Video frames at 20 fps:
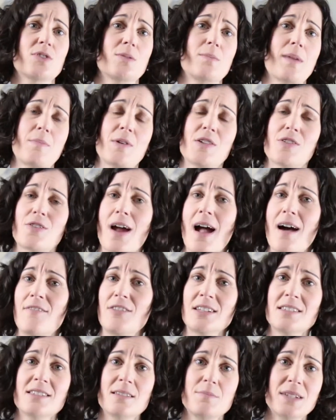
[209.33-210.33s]
So maybe they're
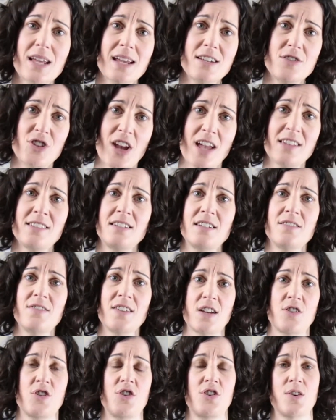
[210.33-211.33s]
having some digestive
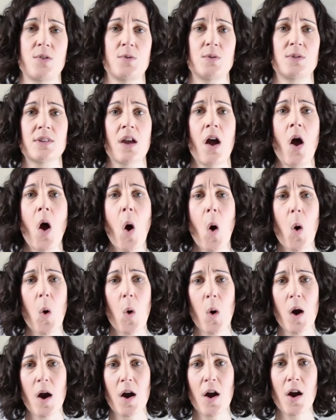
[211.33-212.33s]
issues
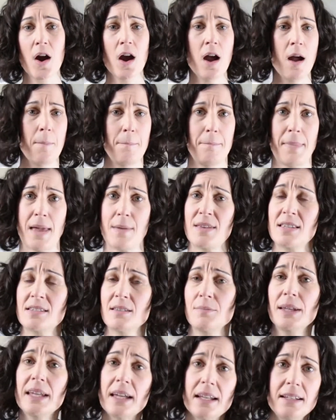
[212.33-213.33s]
or maybe
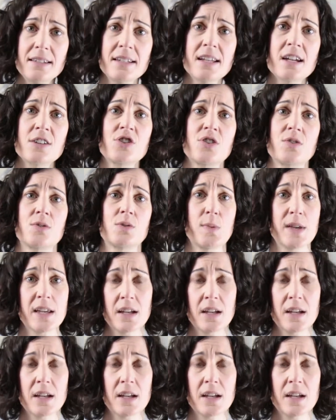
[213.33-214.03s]
some kidney issues.